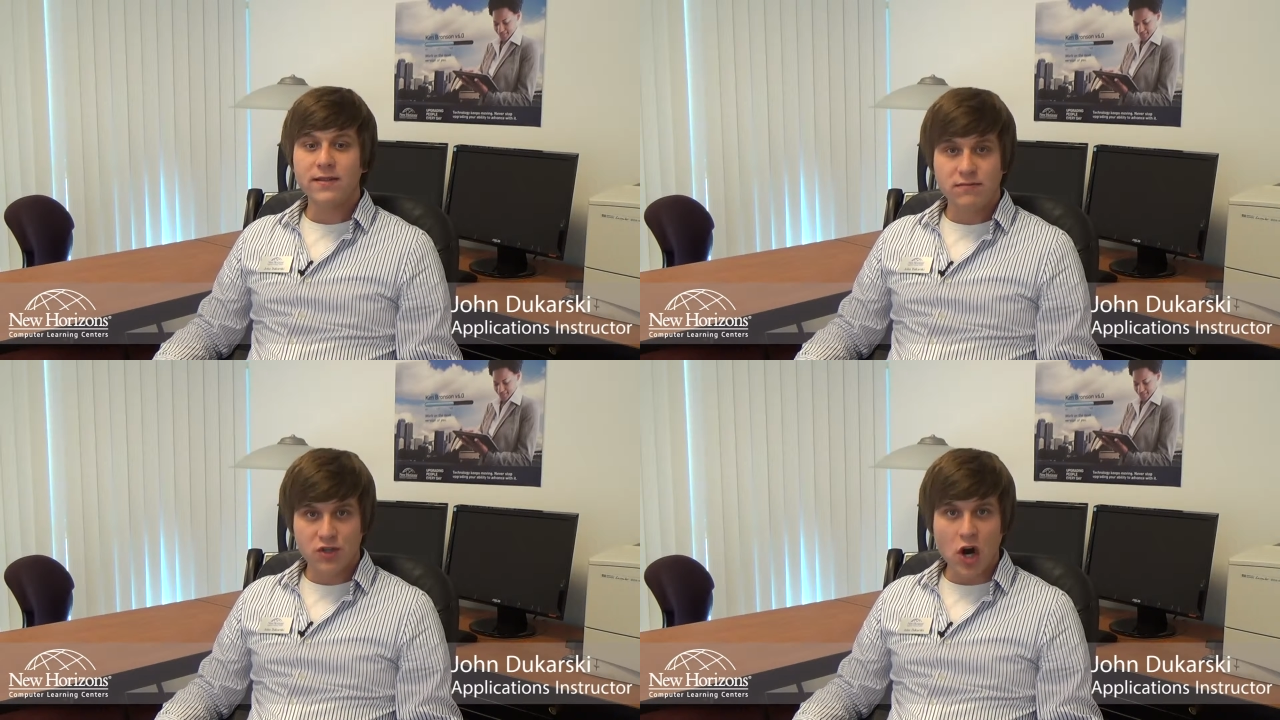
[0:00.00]

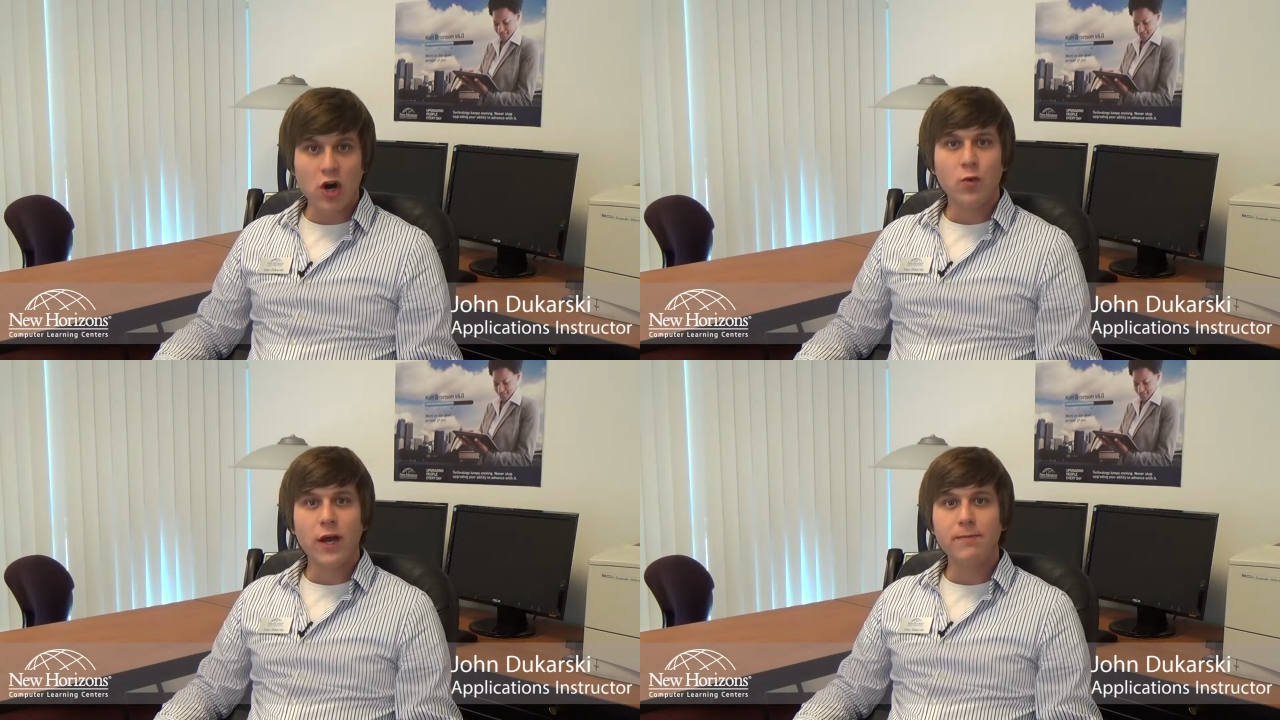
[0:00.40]

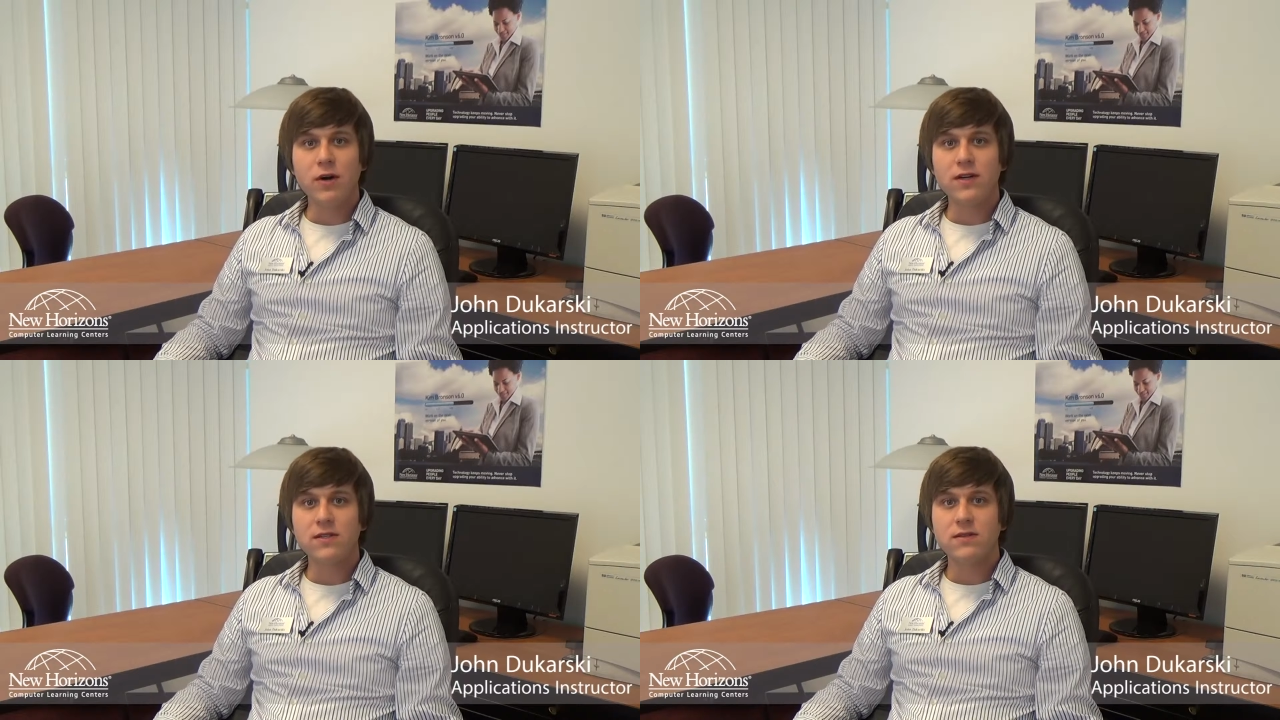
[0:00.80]
start
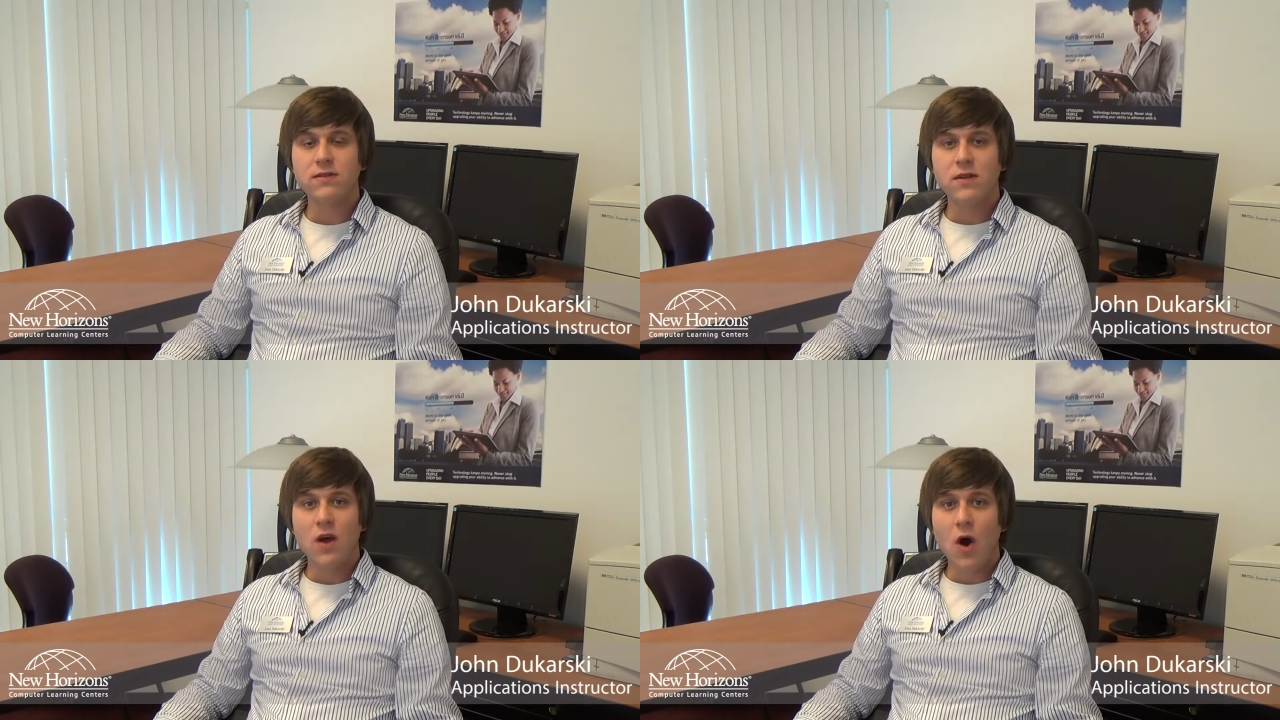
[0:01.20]
QuickBooks,
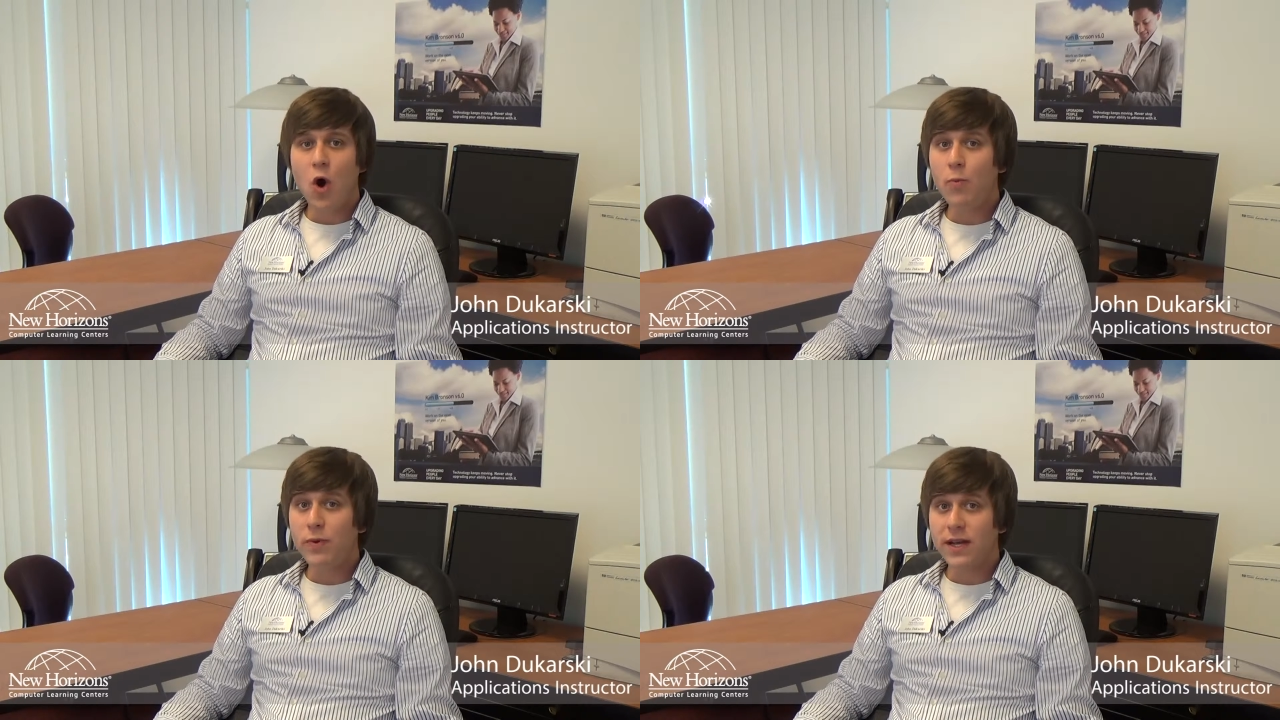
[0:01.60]

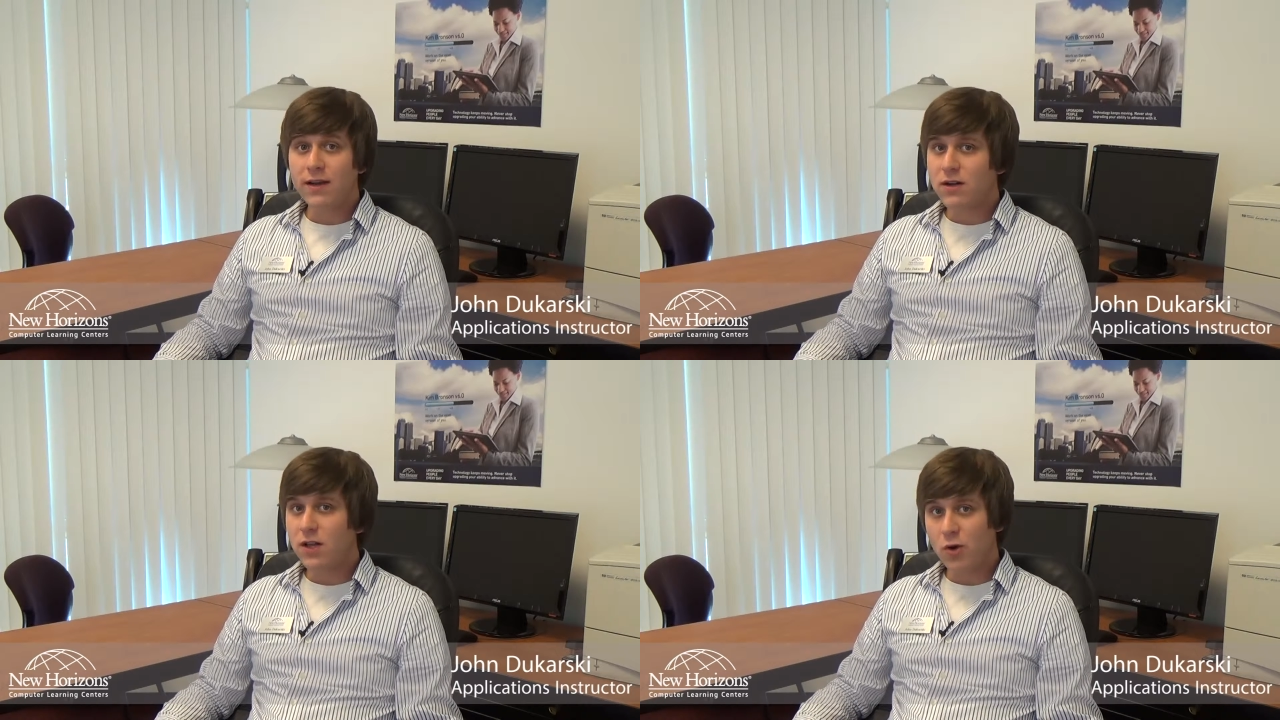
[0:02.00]
open
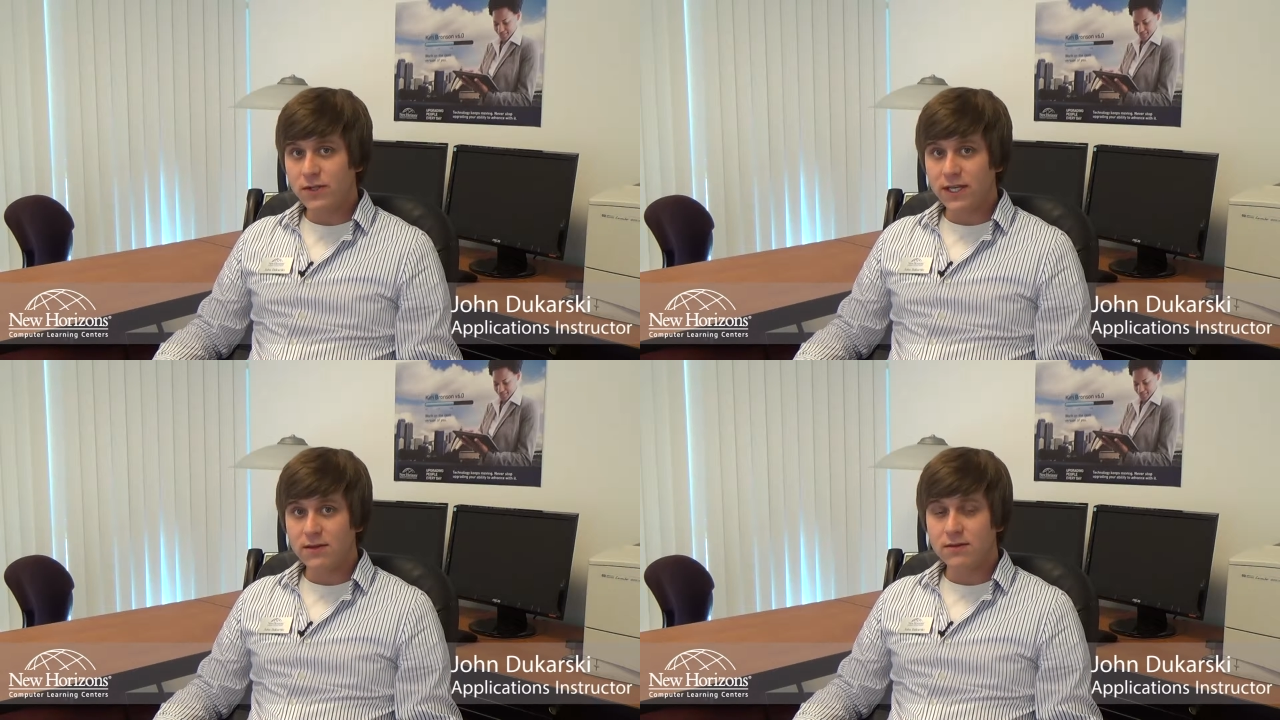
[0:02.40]
it,
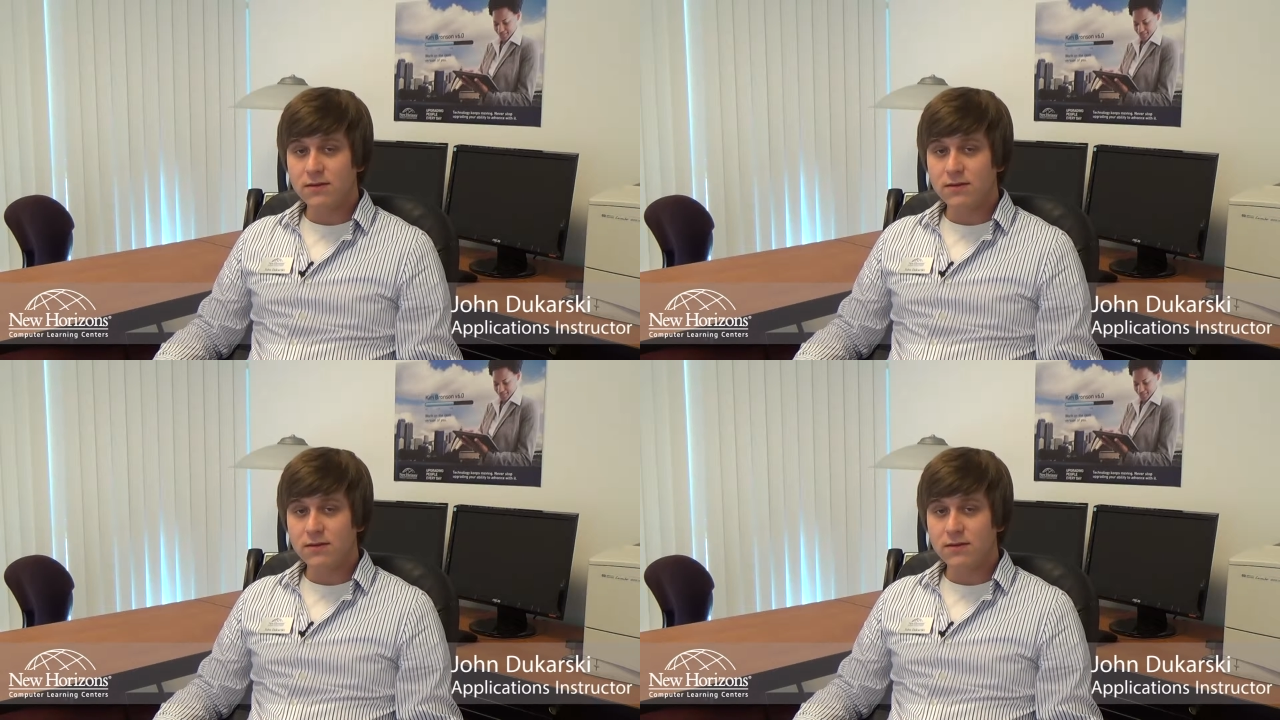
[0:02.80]
close it,